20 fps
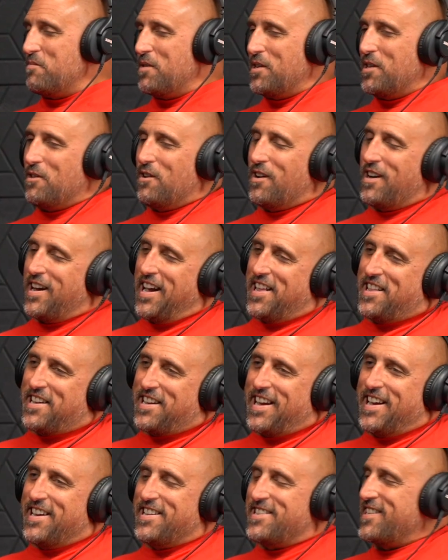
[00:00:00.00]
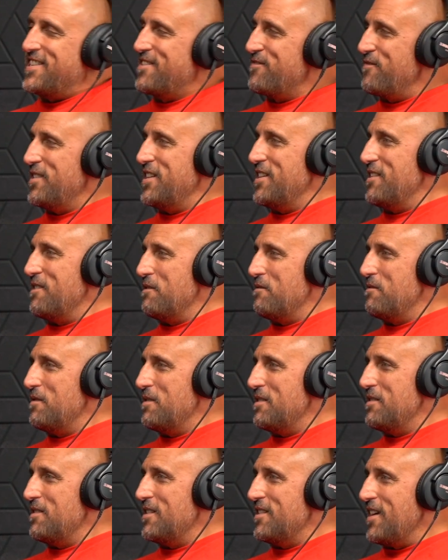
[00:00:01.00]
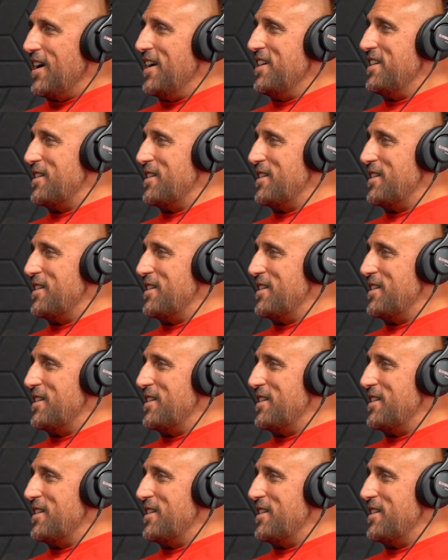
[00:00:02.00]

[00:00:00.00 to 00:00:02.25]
Being a Long Island guy, it's like the dining